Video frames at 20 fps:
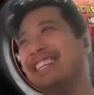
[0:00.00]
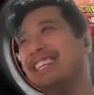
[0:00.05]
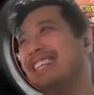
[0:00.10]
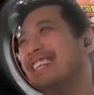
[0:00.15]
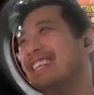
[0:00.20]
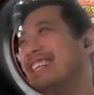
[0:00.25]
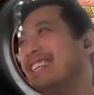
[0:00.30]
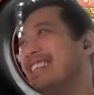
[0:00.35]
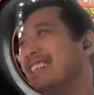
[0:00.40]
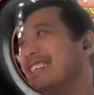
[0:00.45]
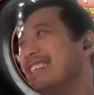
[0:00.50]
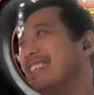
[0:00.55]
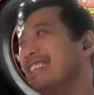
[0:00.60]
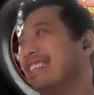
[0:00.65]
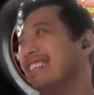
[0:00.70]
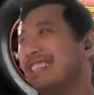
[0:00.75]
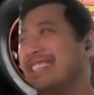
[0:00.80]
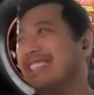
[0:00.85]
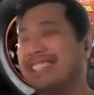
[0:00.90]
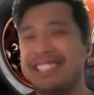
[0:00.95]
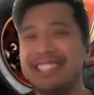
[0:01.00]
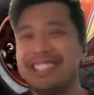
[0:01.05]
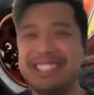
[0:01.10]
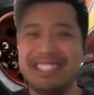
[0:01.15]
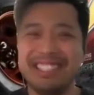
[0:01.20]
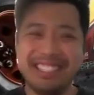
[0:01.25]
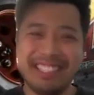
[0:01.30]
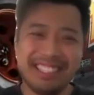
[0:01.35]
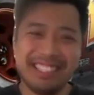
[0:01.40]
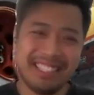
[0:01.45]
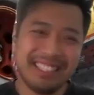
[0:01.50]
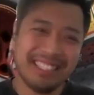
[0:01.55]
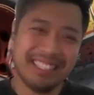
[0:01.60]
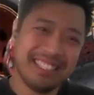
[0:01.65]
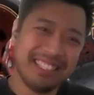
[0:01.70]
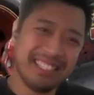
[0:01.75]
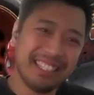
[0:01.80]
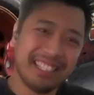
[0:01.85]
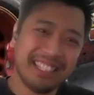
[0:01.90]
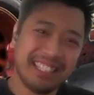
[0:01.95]

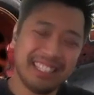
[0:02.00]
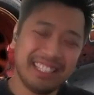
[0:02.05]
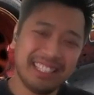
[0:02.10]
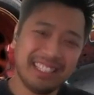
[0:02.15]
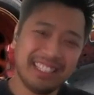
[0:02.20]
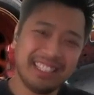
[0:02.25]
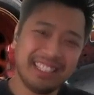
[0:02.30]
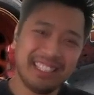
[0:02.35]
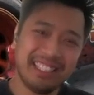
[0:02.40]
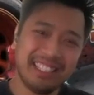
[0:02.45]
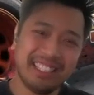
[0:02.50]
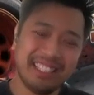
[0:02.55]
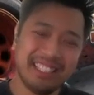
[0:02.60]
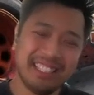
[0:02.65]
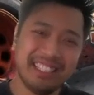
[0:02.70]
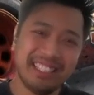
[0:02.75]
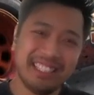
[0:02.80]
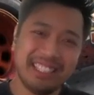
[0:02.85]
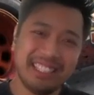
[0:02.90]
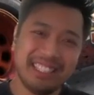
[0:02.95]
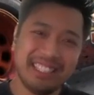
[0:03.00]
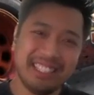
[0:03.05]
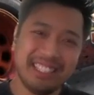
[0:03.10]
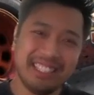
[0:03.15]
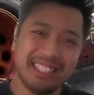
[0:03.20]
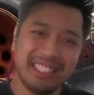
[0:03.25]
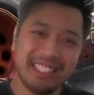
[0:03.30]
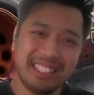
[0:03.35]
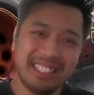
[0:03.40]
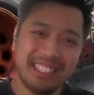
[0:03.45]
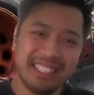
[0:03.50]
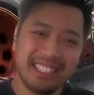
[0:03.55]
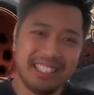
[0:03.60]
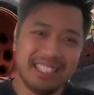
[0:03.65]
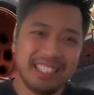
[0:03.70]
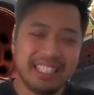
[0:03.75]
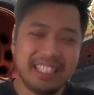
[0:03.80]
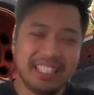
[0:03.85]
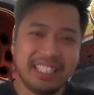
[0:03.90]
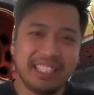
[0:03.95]

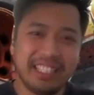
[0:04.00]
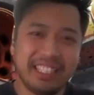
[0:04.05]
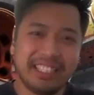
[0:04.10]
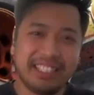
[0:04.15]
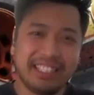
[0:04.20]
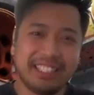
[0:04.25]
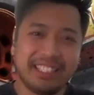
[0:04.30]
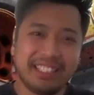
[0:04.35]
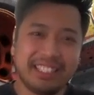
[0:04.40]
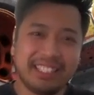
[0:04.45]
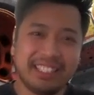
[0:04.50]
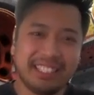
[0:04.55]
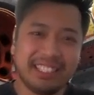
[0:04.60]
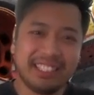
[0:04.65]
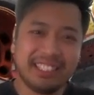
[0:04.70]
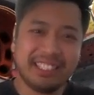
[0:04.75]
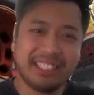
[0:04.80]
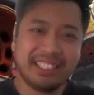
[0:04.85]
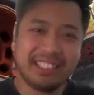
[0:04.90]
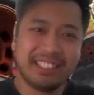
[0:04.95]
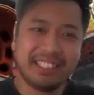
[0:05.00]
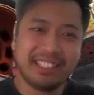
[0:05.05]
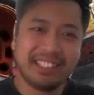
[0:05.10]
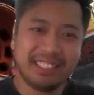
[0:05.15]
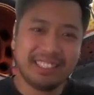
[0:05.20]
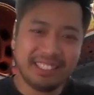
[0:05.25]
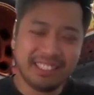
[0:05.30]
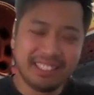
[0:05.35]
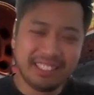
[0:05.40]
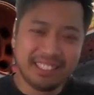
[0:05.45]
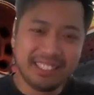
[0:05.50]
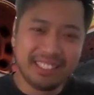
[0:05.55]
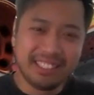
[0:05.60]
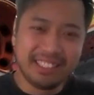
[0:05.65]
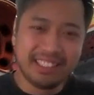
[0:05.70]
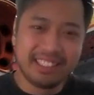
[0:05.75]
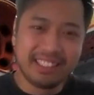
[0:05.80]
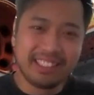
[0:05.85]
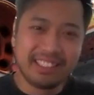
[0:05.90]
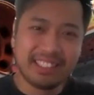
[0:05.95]

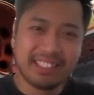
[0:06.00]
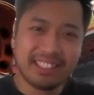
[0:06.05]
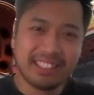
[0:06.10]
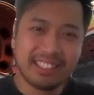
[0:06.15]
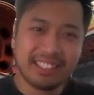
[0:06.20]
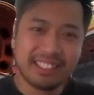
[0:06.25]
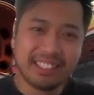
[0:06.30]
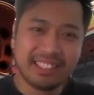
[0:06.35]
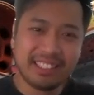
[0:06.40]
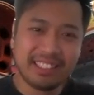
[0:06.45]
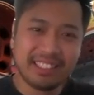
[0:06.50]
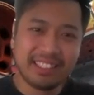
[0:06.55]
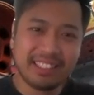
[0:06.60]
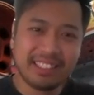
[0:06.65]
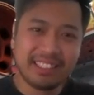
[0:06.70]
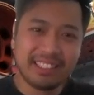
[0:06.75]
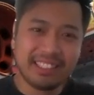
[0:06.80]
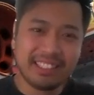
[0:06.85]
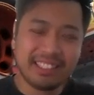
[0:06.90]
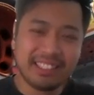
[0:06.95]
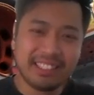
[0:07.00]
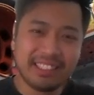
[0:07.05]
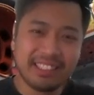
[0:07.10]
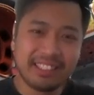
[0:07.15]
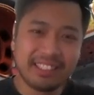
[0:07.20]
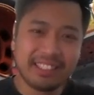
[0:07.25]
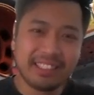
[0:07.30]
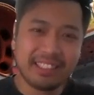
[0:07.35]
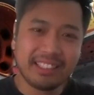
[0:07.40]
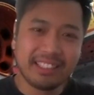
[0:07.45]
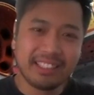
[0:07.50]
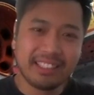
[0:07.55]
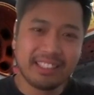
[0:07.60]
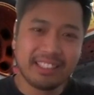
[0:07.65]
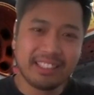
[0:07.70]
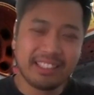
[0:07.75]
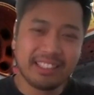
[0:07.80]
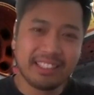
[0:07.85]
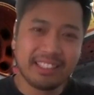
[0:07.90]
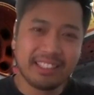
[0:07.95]
This person isn't speaking.